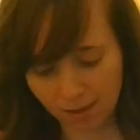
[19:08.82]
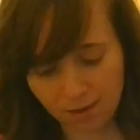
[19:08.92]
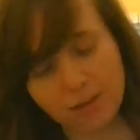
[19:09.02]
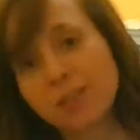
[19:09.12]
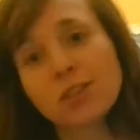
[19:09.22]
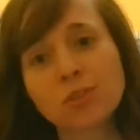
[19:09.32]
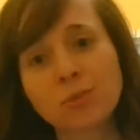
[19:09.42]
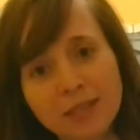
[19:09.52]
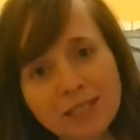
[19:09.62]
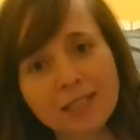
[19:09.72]
And it also
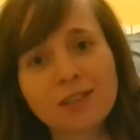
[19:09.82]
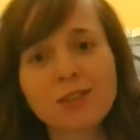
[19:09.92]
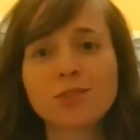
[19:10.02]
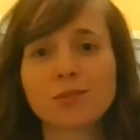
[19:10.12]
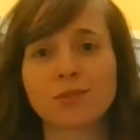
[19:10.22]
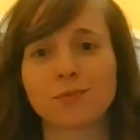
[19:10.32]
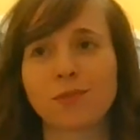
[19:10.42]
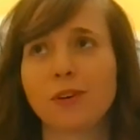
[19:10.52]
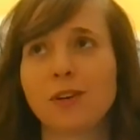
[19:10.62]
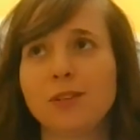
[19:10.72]

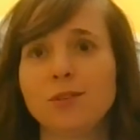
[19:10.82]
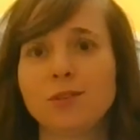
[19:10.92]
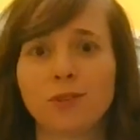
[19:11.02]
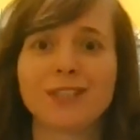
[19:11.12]
for used for